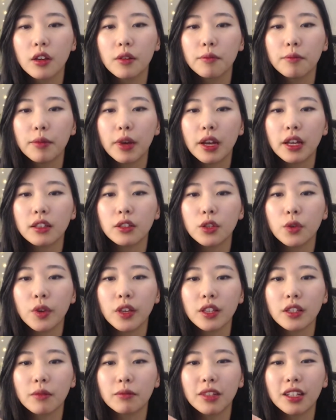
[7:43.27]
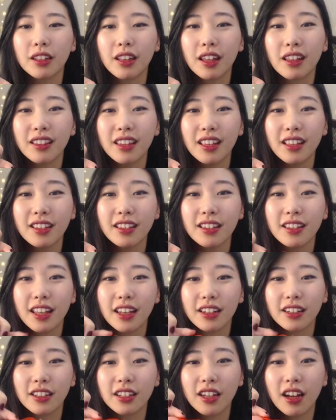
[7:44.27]
By doing something like this, like
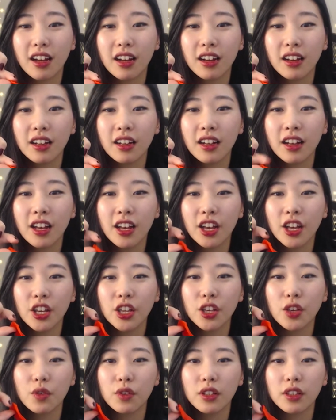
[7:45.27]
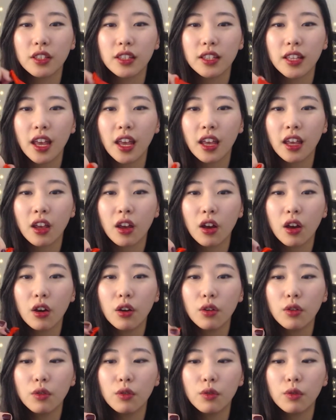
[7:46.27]
a tongue, you can say,
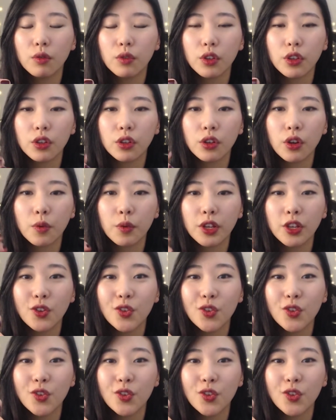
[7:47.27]
oh, you know, when you